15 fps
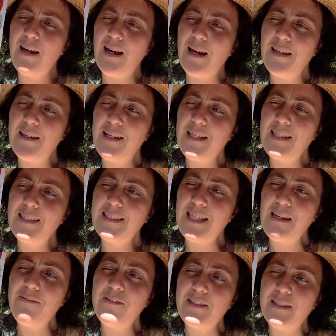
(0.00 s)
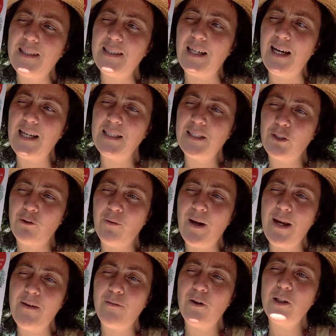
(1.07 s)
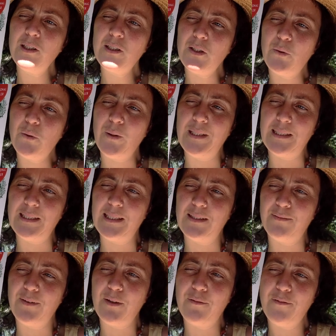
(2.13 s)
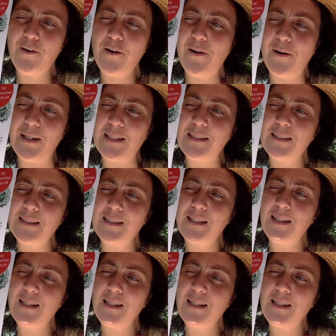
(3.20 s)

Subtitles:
and this deficit has grave consequences for the forest,